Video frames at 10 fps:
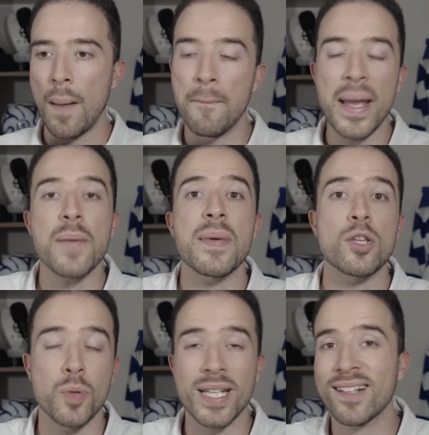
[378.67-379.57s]
Maybe
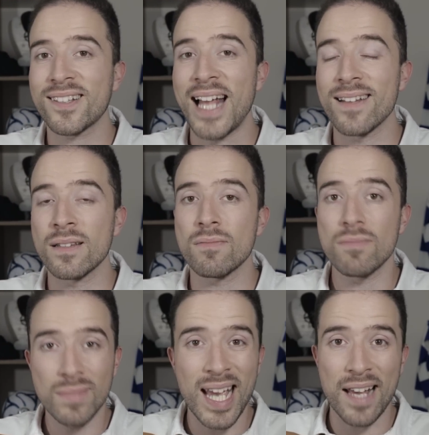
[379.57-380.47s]
to an extent,
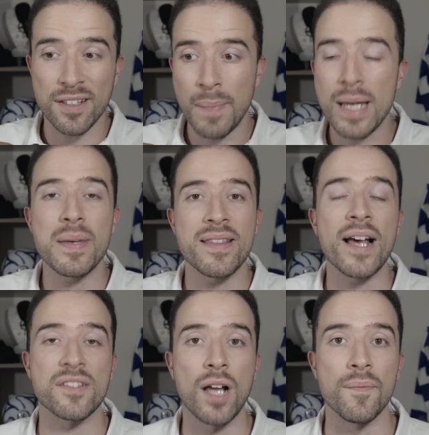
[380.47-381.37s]
yes, maybe
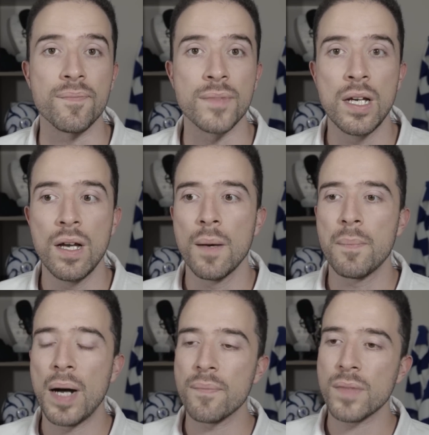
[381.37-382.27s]
that's done.
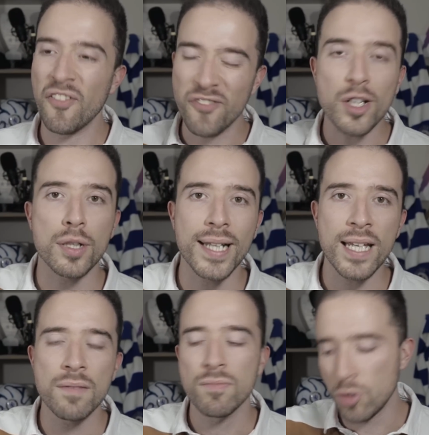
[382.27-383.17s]
But
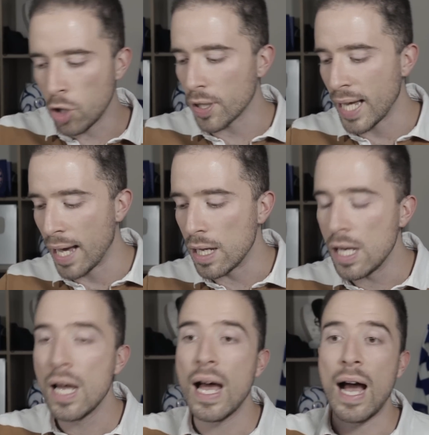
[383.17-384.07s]
officially, not yet.
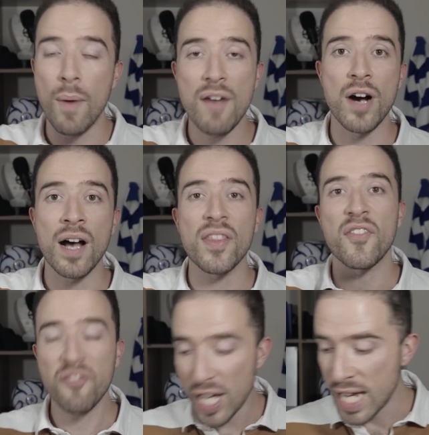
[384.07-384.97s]
However, the
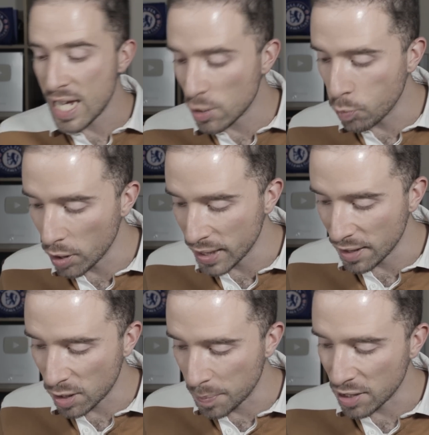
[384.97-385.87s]
fee is what
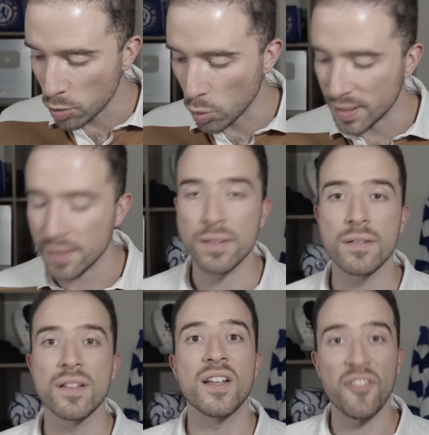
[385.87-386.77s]
needs to be sorted.
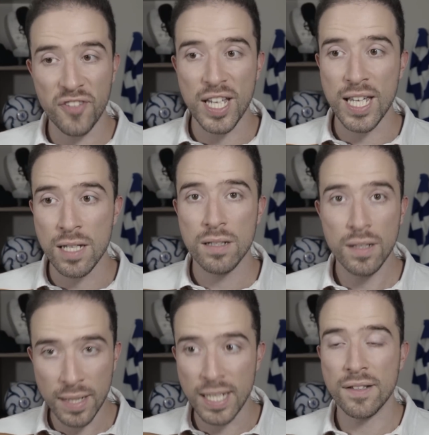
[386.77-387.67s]
The fee
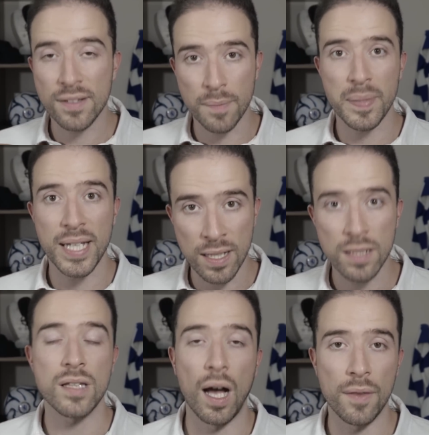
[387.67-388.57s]
needs to be
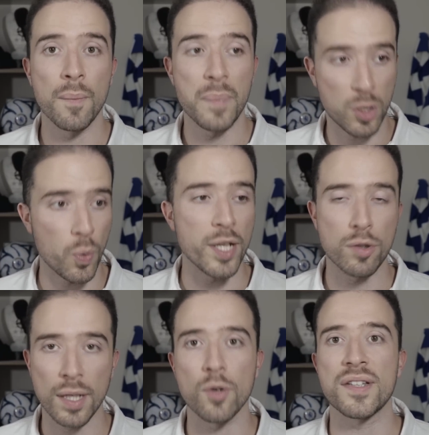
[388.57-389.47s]
done between
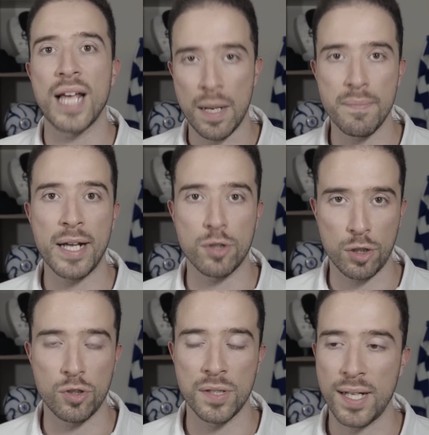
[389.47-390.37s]
Chelsea and
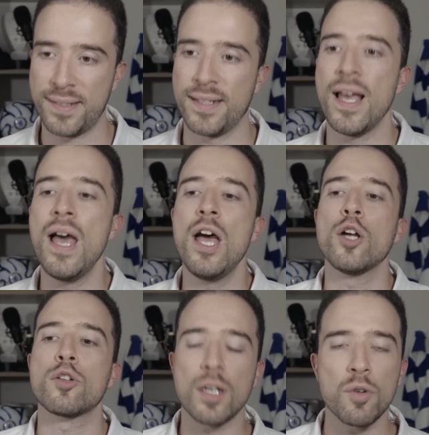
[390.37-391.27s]
Manchester United.
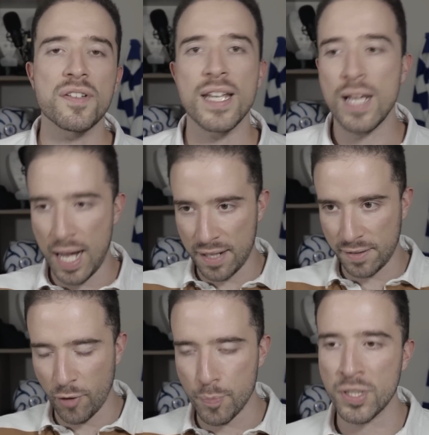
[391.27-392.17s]
Chelsea,
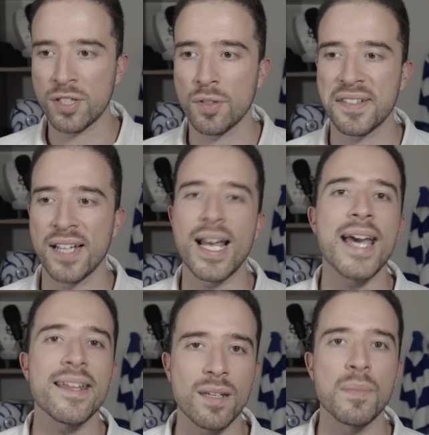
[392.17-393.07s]
as Fabrizio said,
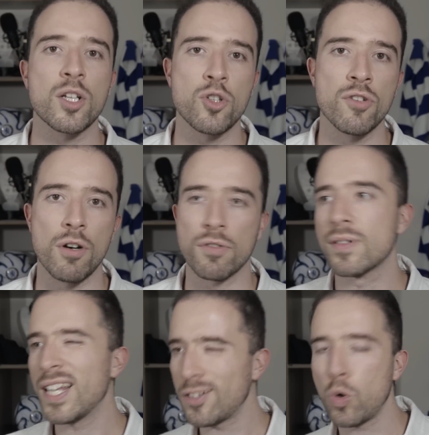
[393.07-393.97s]
€80 million.
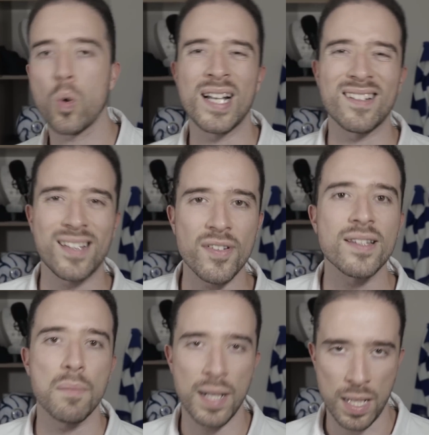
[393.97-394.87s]
Let's call it
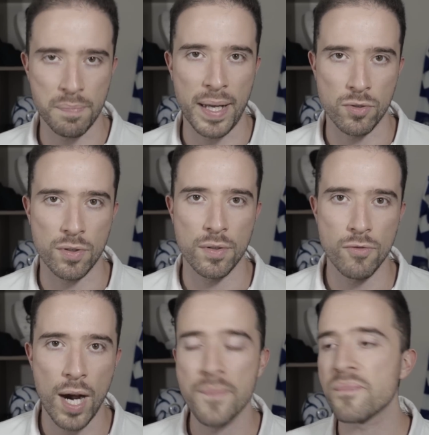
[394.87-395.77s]
£70 million,
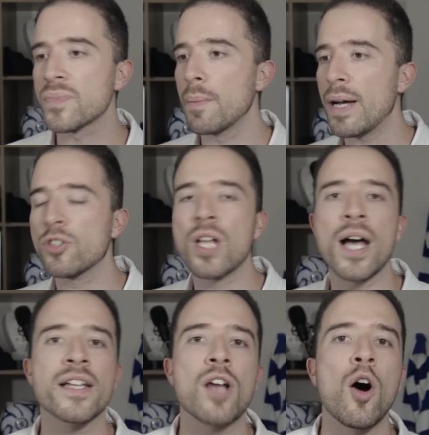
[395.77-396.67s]
right? Man
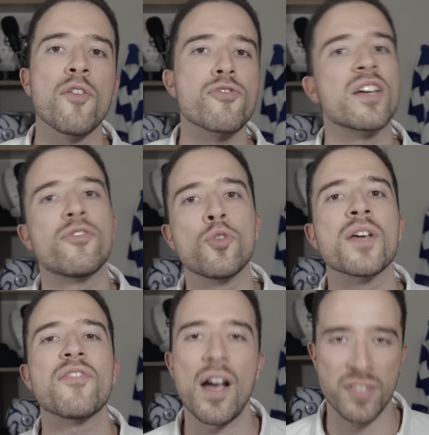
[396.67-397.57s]
United are offering
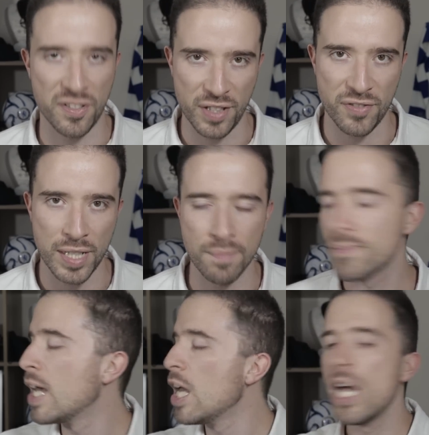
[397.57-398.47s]
45 to 50.
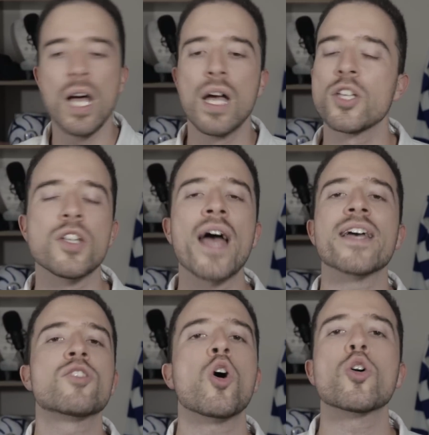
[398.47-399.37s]

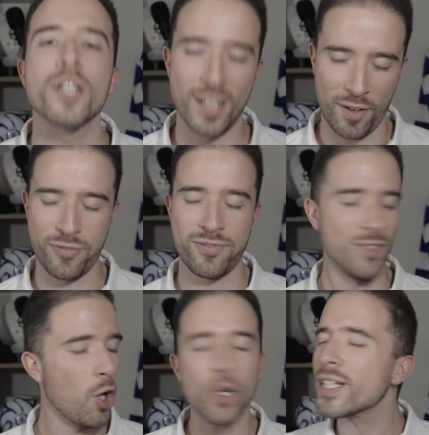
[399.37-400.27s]
United, not good enough.
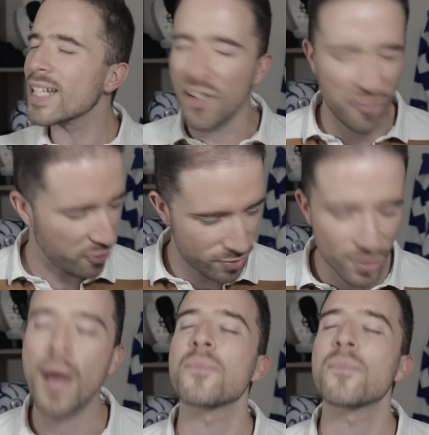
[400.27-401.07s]
Not good enough.